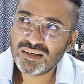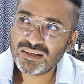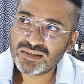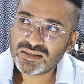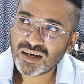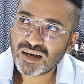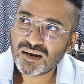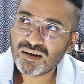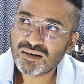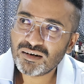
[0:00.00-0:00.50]

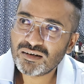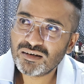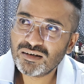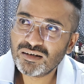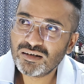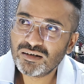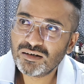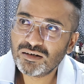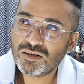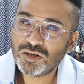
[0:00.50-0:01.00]
dark
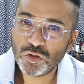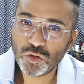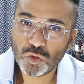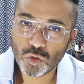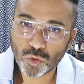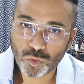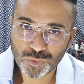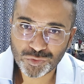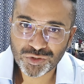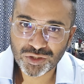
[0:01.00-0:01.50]

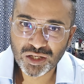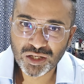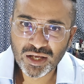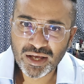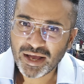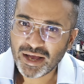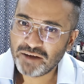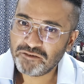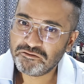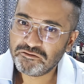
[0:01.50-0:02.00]
rose,
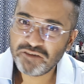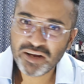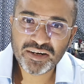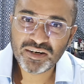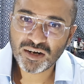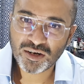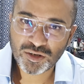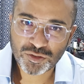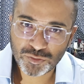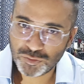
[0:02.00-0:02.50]
and very
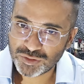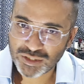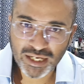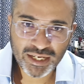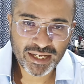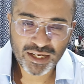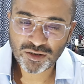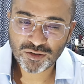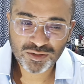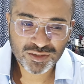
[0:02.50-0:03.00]
dark rose. I
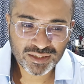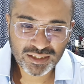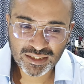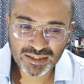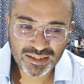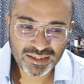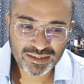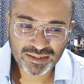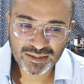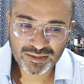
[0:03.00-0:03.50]
cannot say
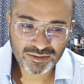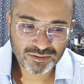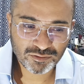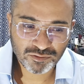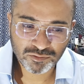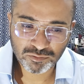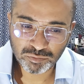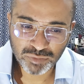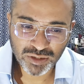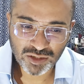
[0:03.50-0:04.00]
this is
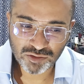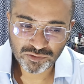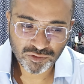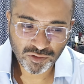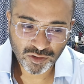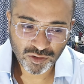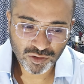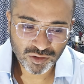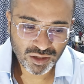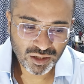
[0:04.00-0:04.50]
built
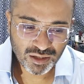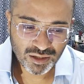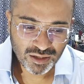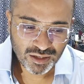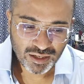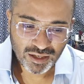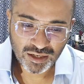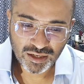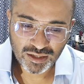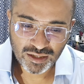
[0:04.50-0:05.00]
for
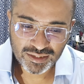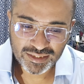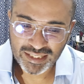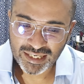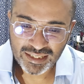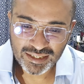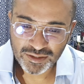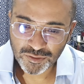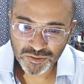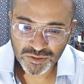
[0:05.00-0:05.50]

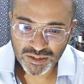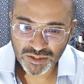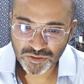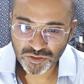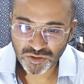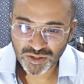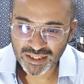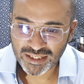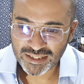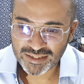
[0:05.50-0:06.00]
daily usage
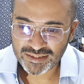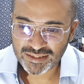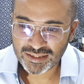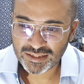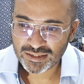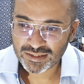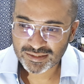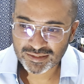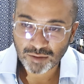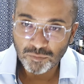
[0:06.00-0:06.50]
or
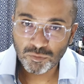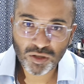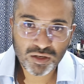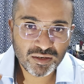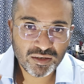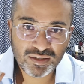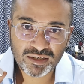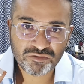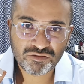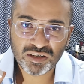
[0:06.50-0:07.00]
easy summer.
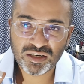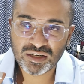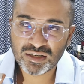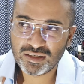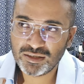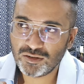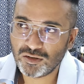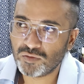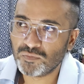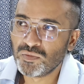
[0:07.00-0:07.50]
Definitely
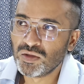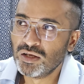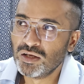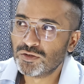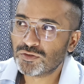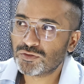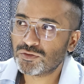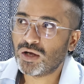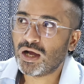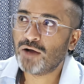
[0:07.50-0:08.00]
not.
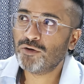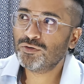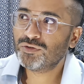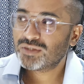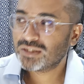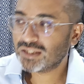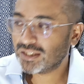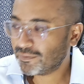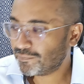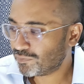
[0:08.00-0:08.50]
So I would
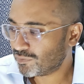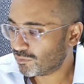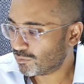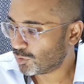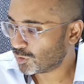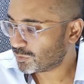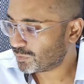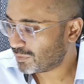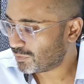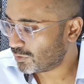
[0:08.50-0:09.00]
say
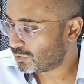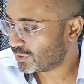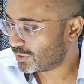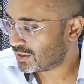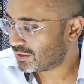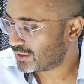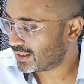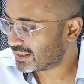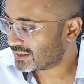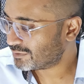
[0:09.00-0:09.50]
most people,
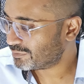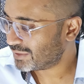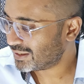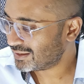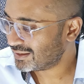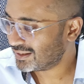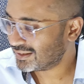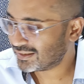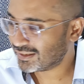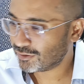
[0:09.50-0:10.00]
when they smell
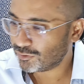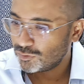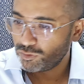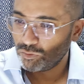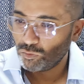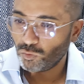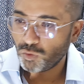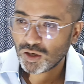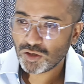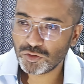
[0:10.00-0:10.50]
this, they
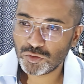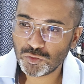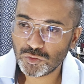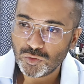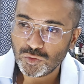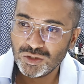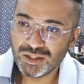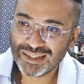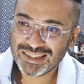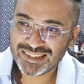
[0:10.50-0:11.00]
will want
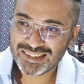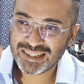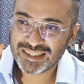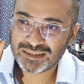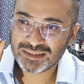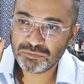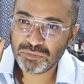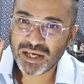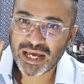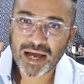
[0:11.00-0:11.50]
to
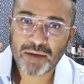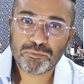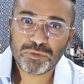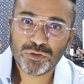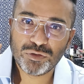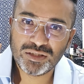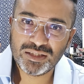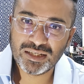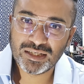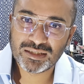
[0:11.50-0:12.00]
just be happy
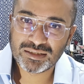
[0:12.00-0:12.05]
with